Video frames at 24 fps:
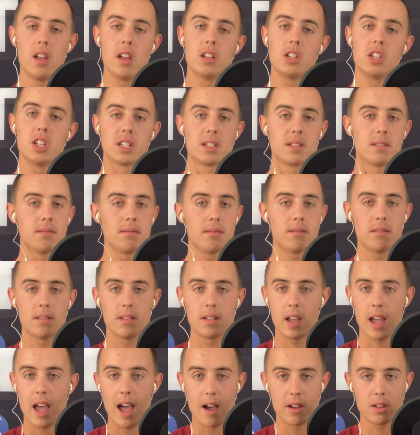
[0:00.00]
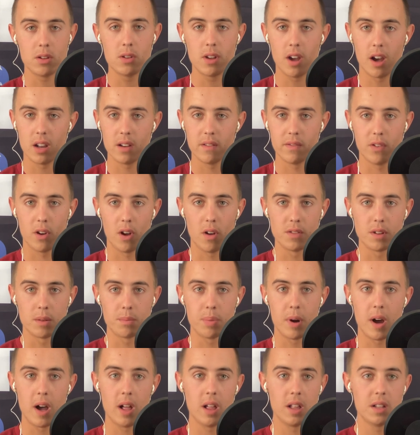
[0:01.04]
just how you got involved in
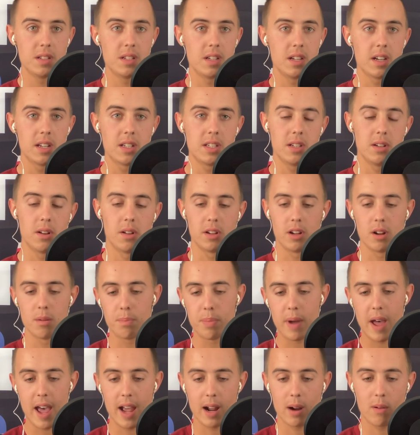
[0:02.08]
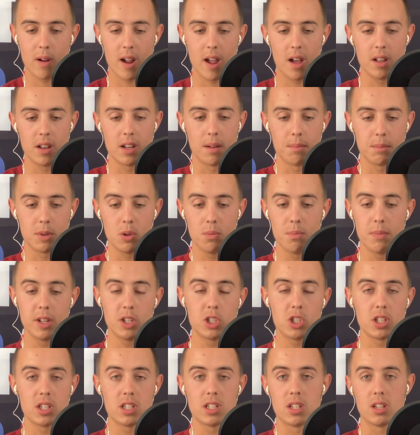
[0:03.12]
politics, you know, your background. You
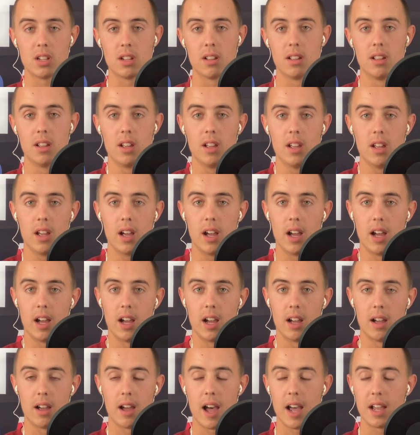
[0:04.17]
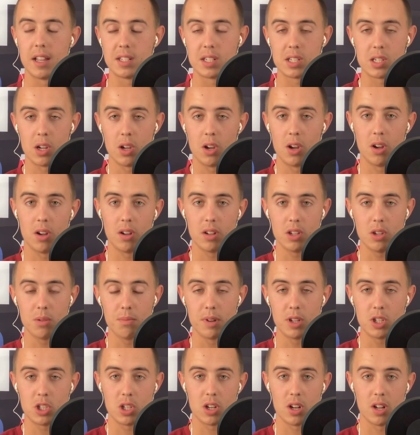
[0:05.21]
mentioned to I saw you
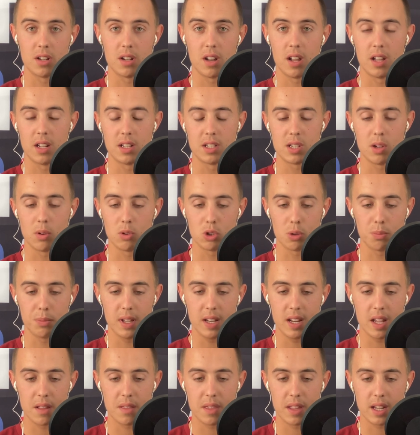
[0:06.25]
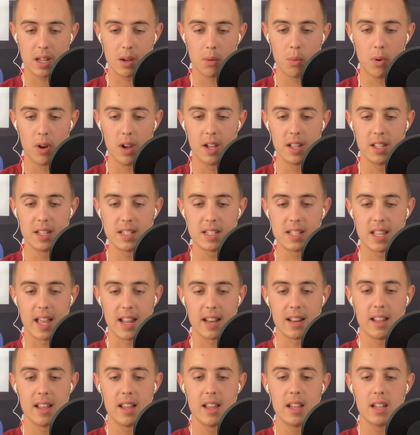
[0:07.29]
mentioned on social media, I think it was,
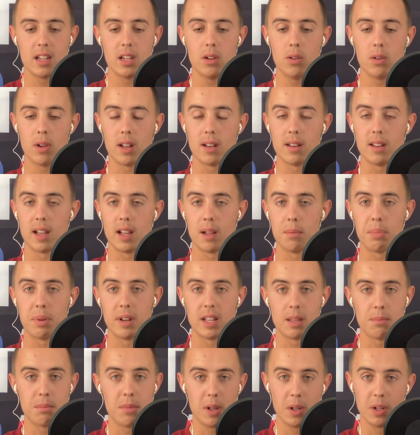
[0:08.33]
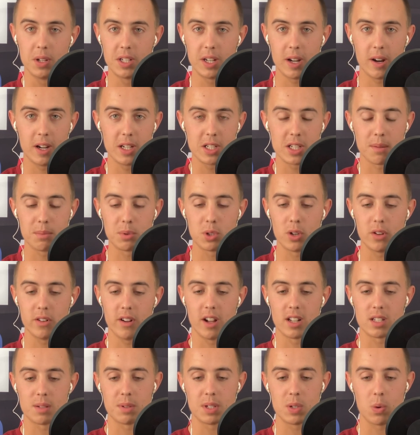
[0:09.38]
that you had been in the military, so I'm sure you
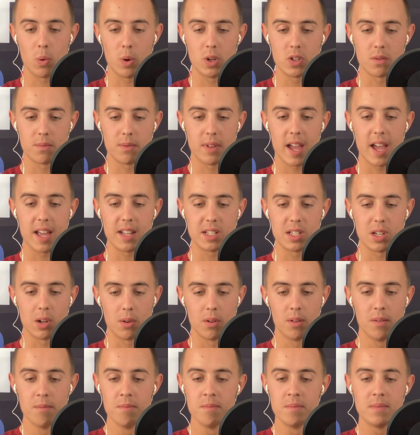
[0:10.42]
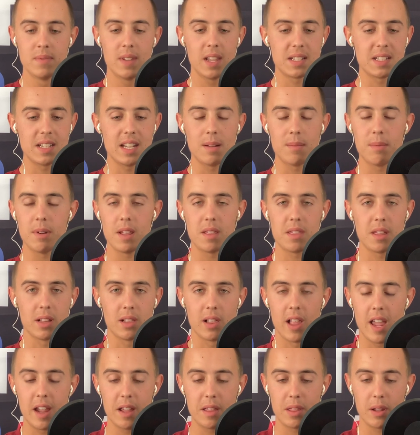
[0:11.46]
got some stories from that. So it doesn't need to be anything
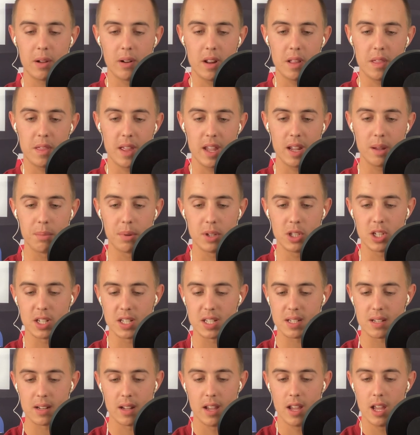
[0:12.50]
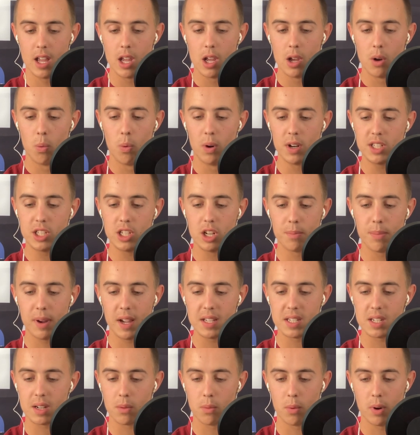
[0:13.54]
lengthy or anything, but just what's your
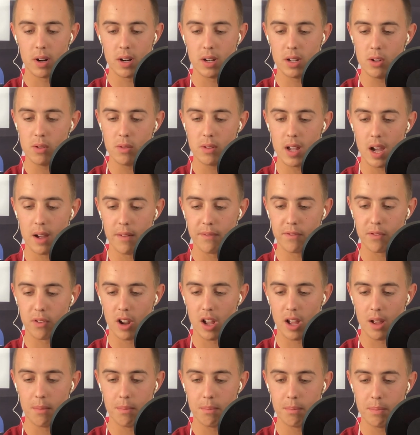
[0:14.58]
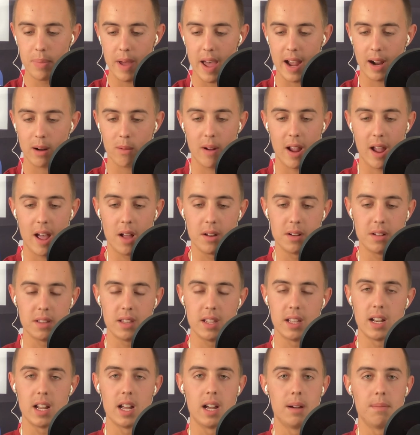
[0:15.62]
basic, where do you come from, background, and
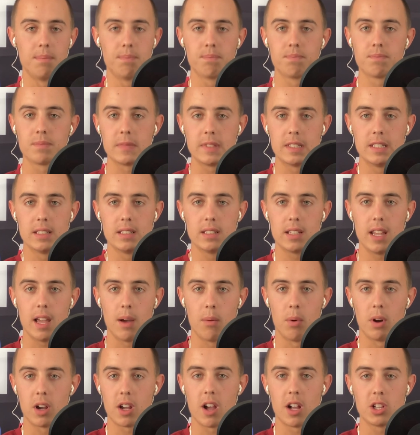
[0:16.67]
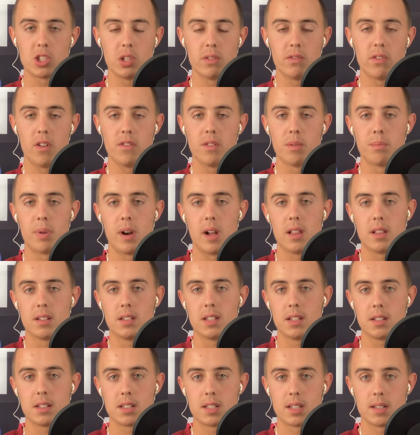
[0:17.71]
then, yeah, what got you involved in
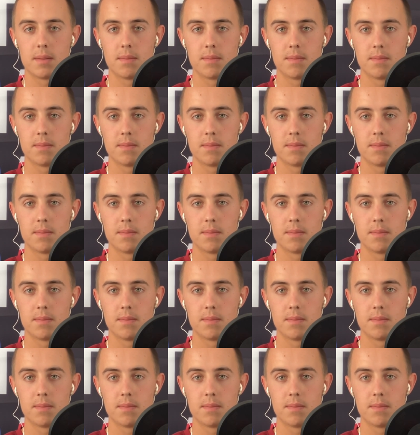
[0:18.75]
politics?